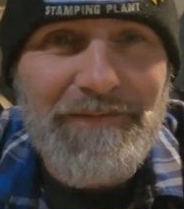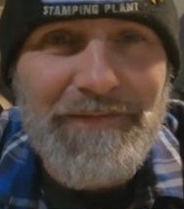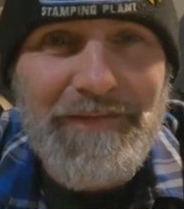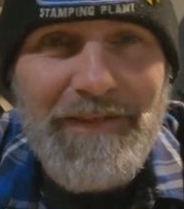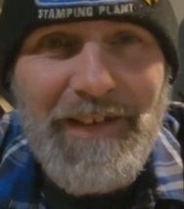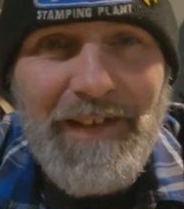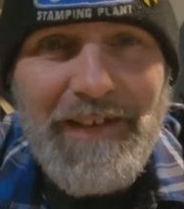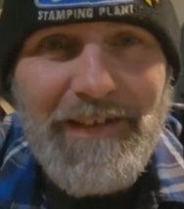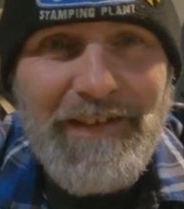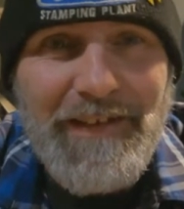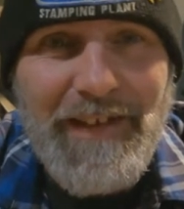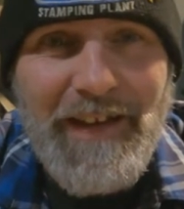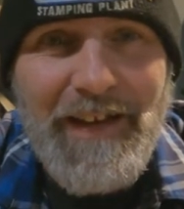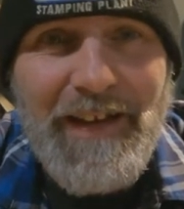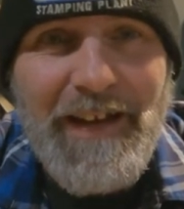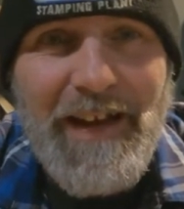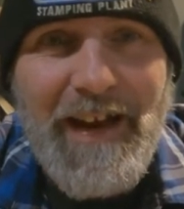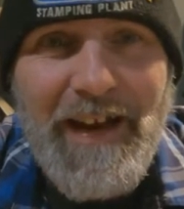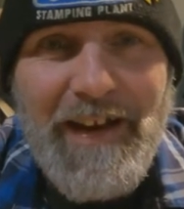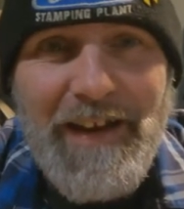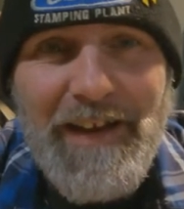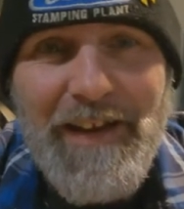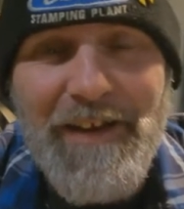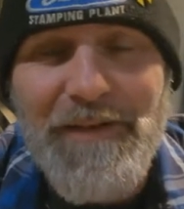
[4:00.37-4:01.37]
didn't take
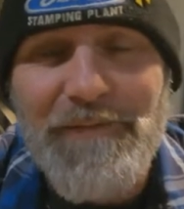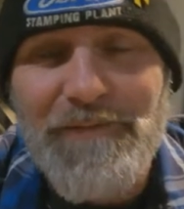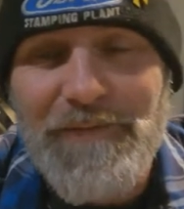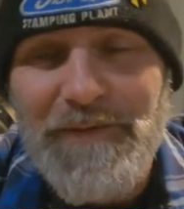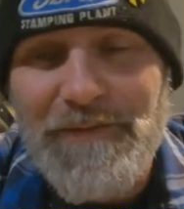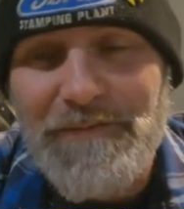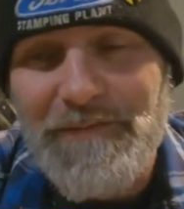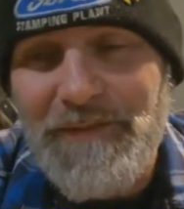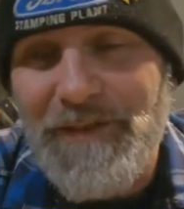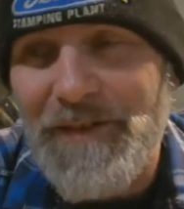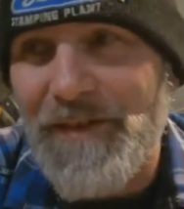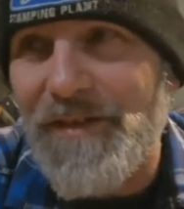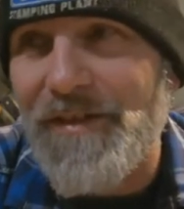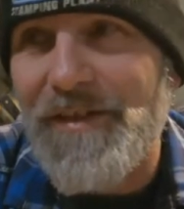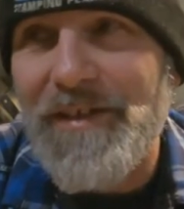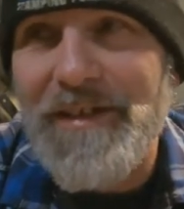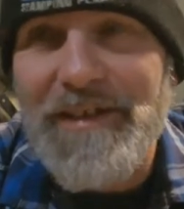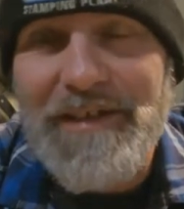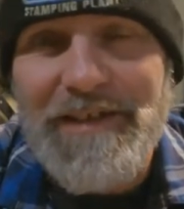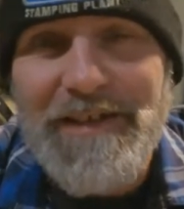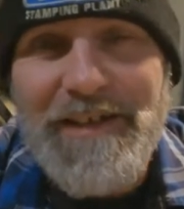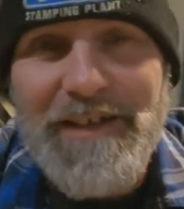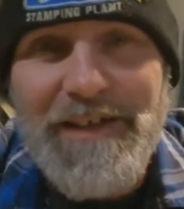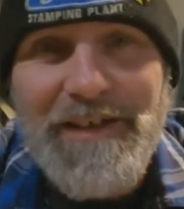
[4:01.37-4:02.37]
any of them. They're
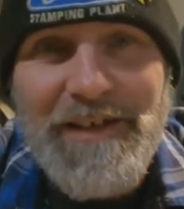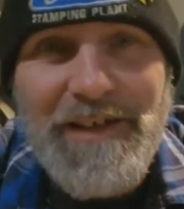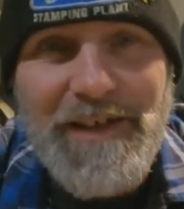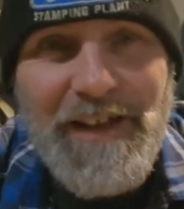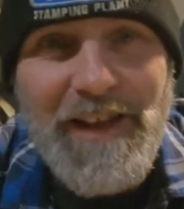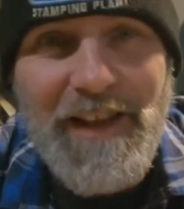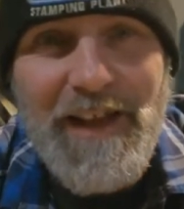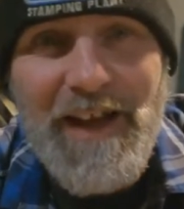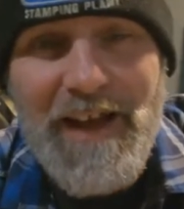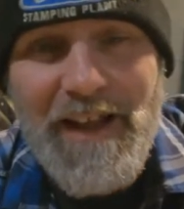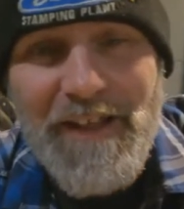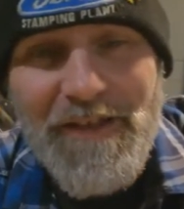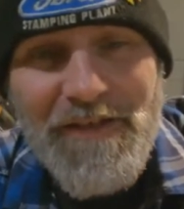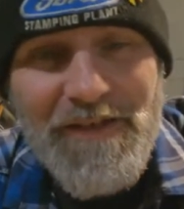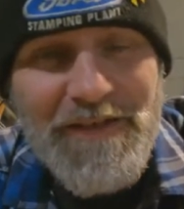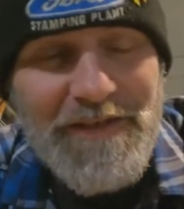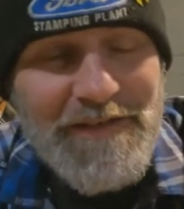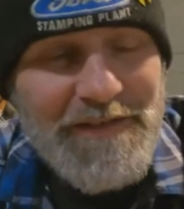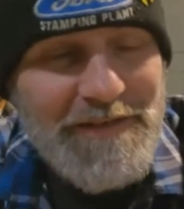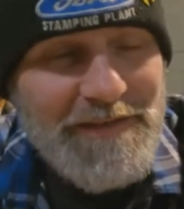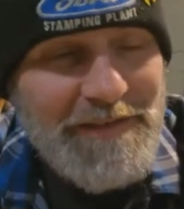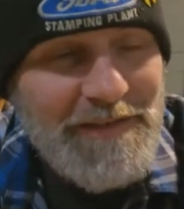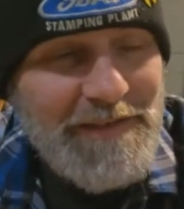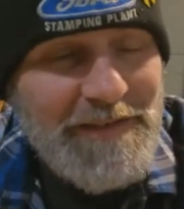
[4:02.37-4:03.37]
sitting in the closet.
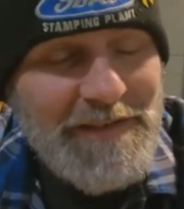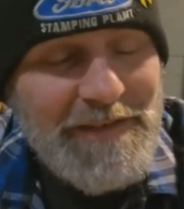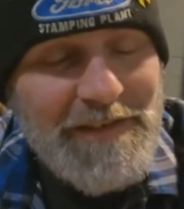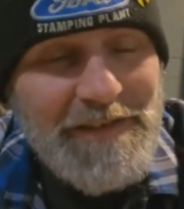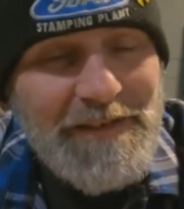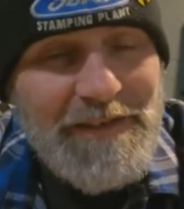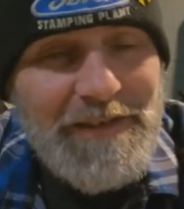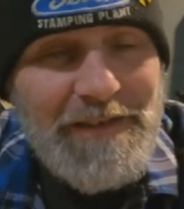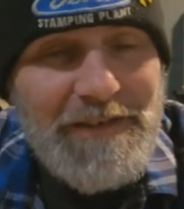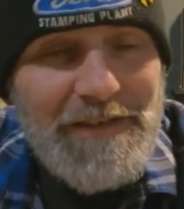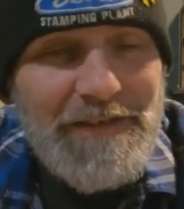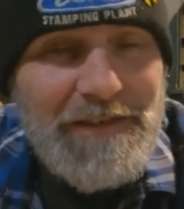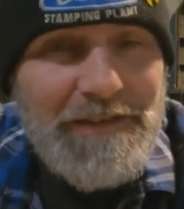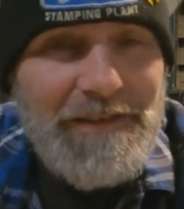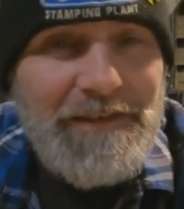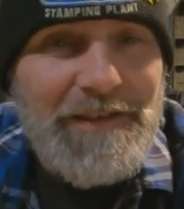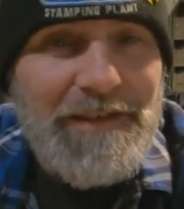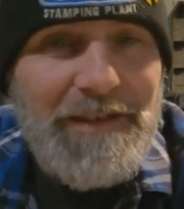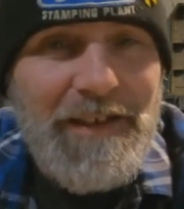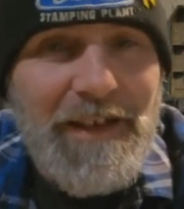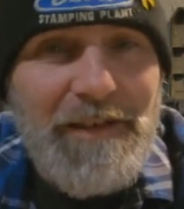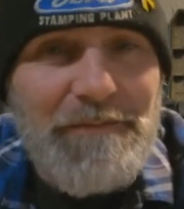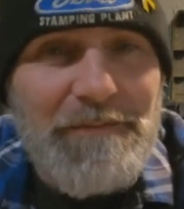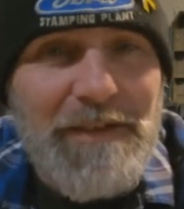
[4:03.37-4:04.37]

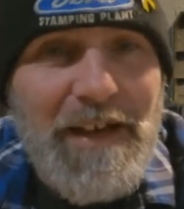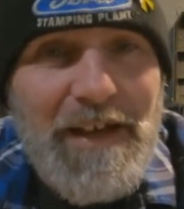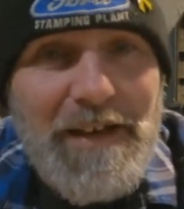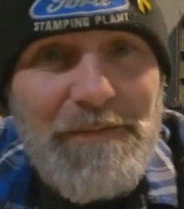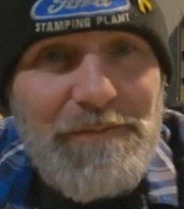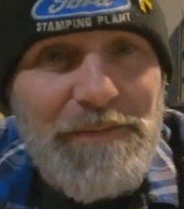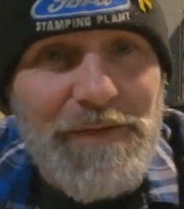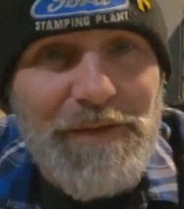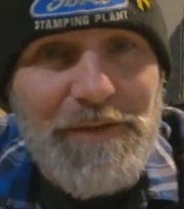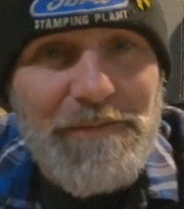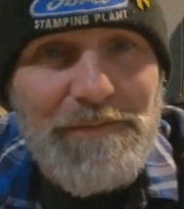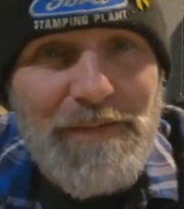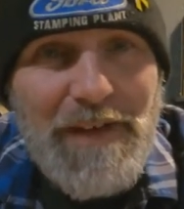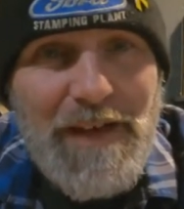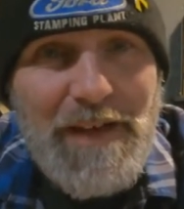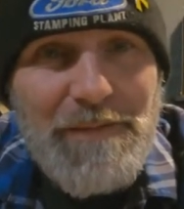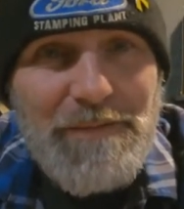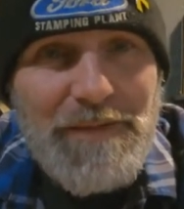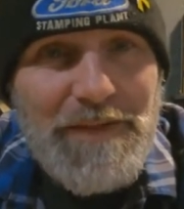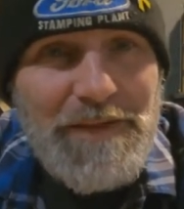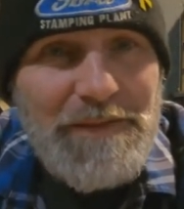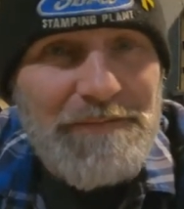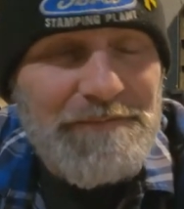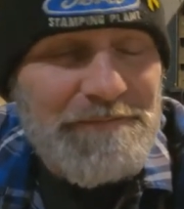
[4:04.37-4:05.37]
I'm not a pill
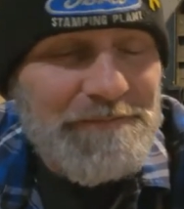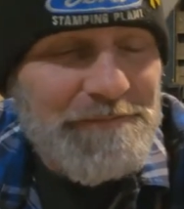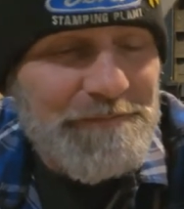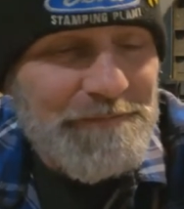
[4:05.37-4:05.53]
popper.